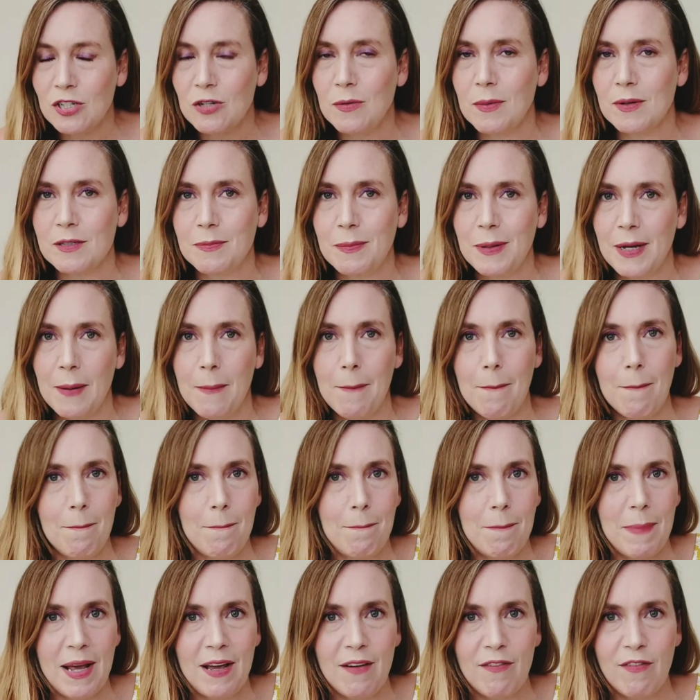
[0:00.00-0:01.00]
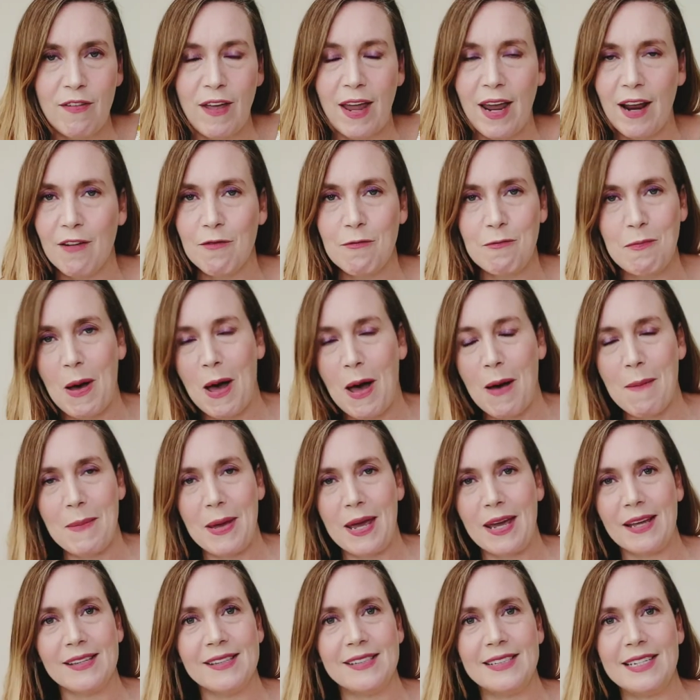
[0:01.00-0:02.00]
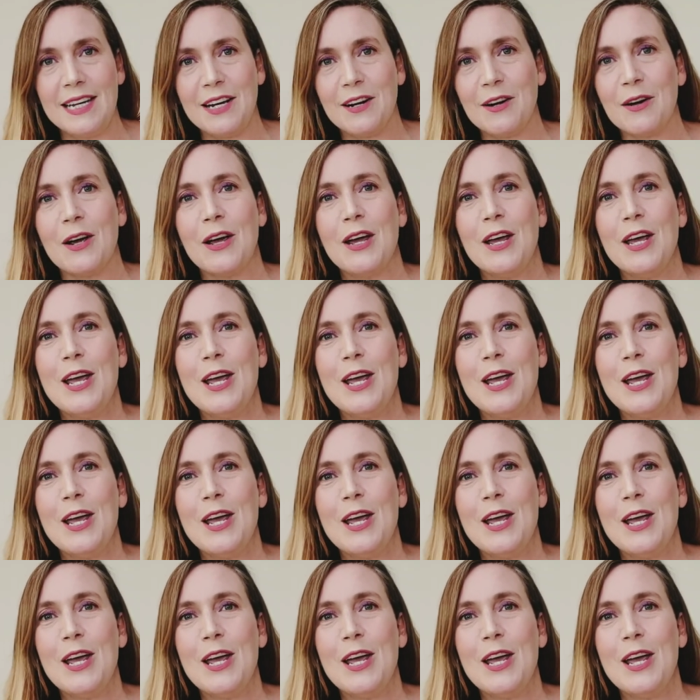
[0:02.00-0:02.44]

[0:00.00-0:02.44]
You must be a big fan of Bombay and Cedar